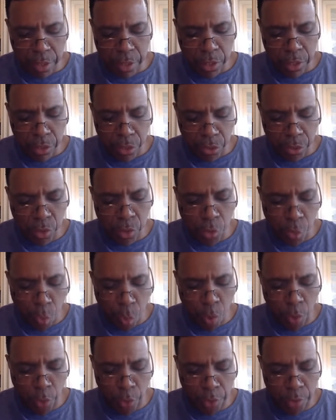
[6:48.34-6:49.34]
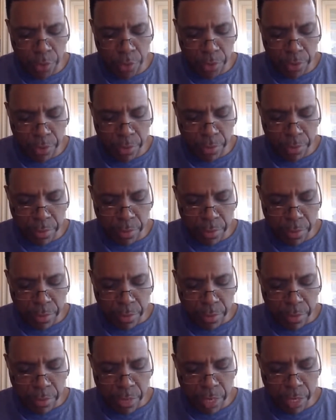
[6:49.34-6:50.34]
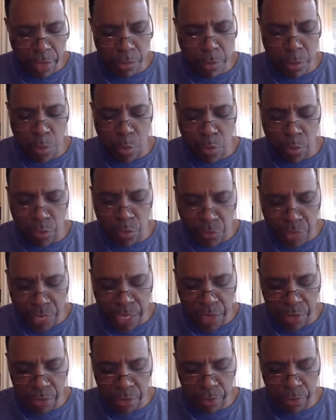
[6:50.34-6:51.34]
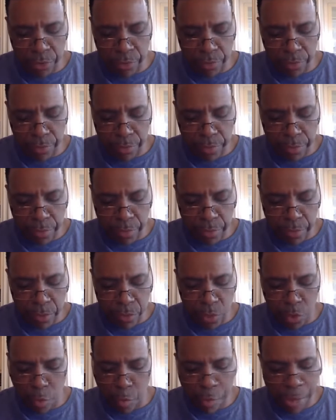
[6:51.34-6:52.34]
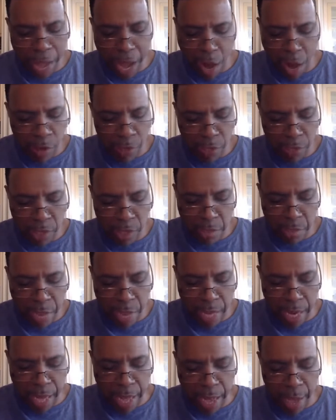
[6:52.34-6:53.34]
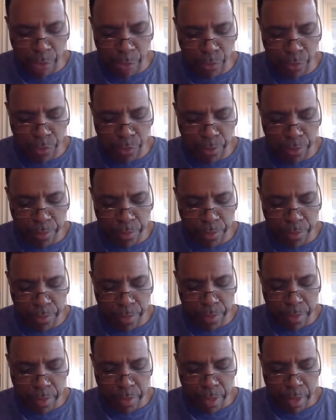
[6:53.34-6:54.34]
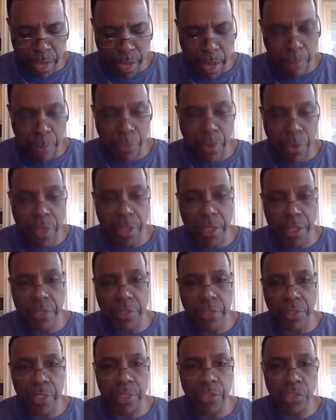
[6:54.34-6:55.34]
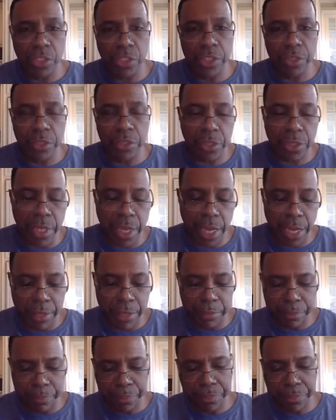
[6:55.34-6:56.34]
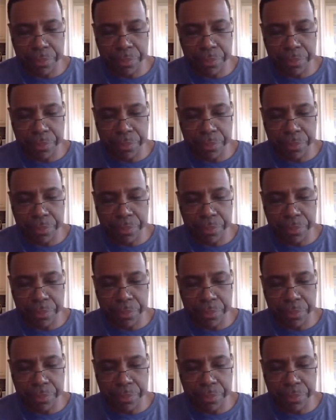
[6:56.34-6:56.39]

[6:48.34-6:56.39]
to do the word that has been revealed so powerfully in my life. I pray this in Jesus' name.